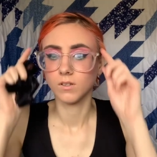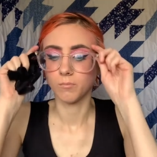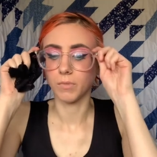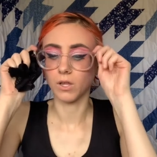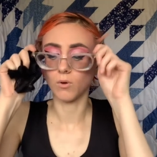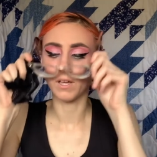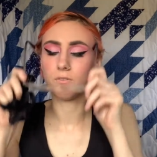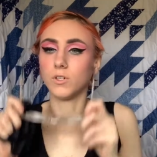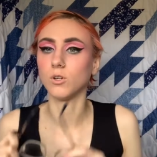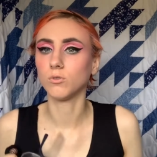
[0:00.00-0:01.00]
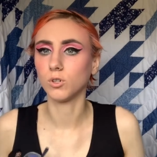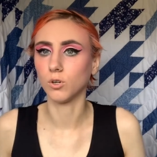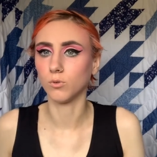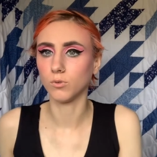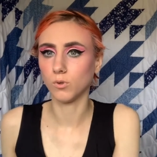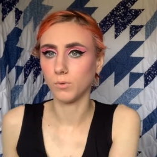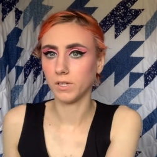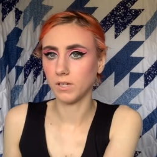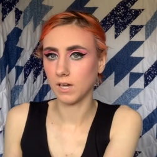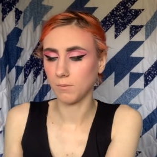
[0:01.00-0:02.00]
By the way, if you don't own a wig
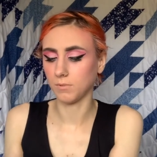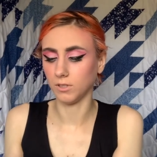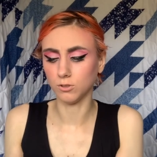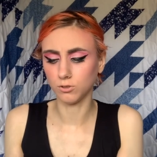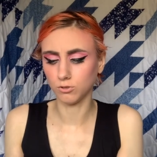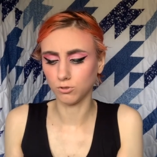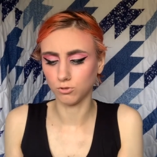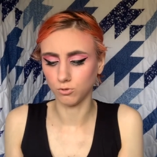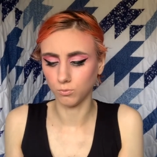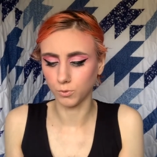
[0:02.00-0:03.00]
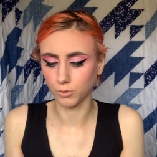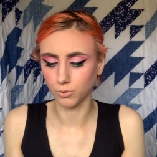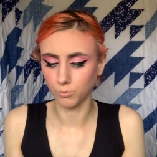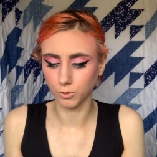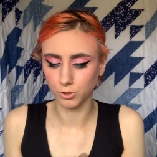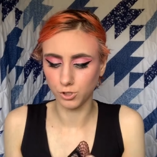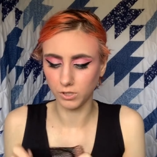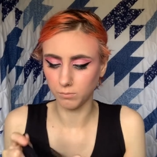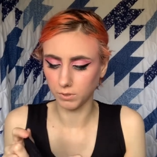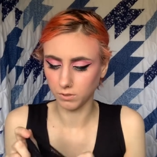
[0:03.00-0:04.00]
cap, these are super duper cheap.